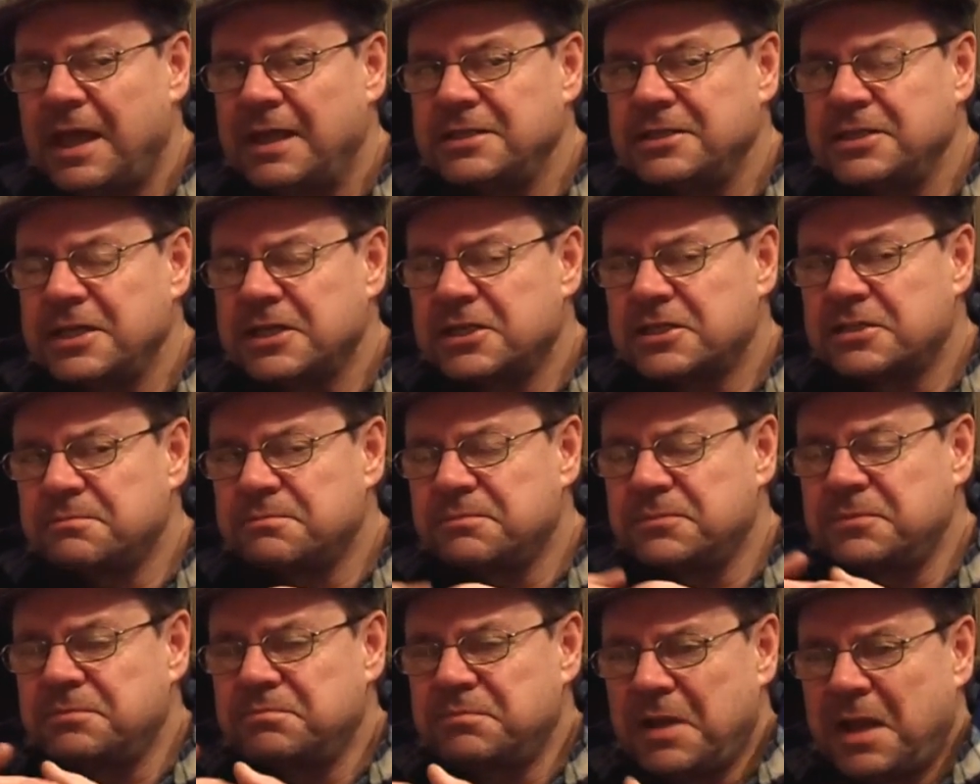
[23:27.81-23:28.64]
and
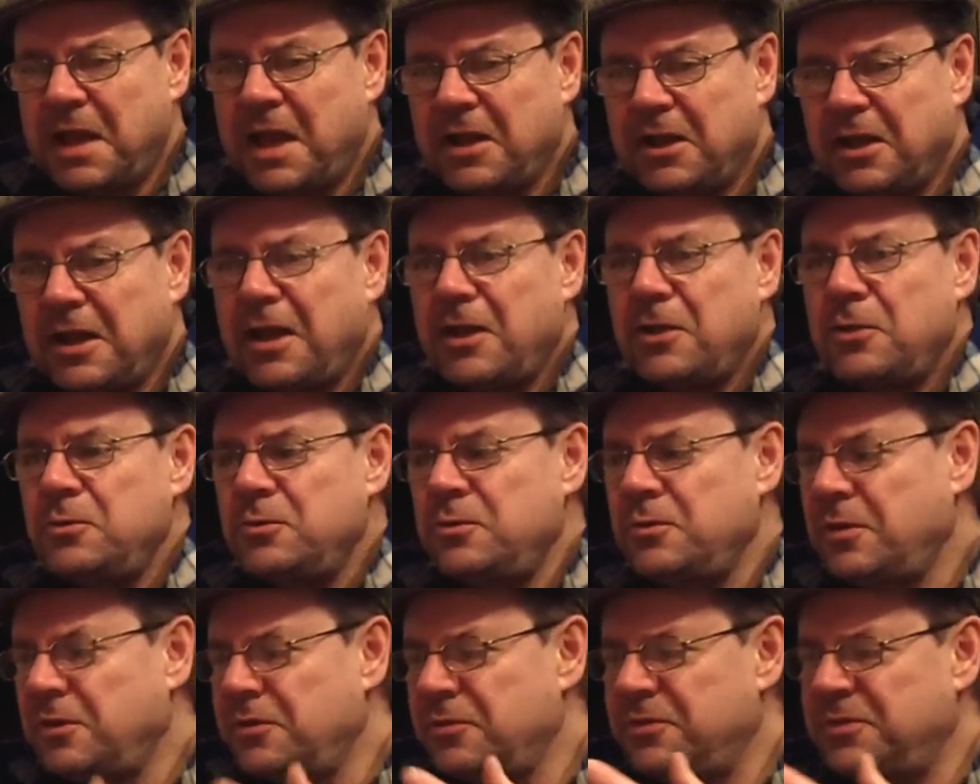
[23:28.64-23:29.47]

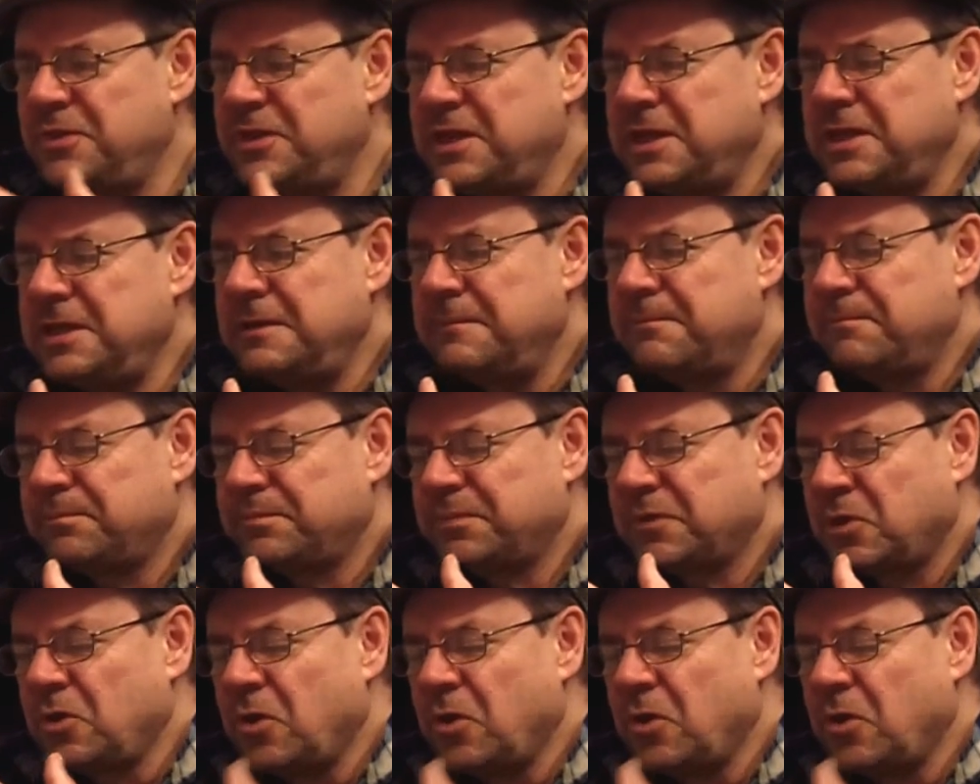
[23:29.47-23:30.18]
allow the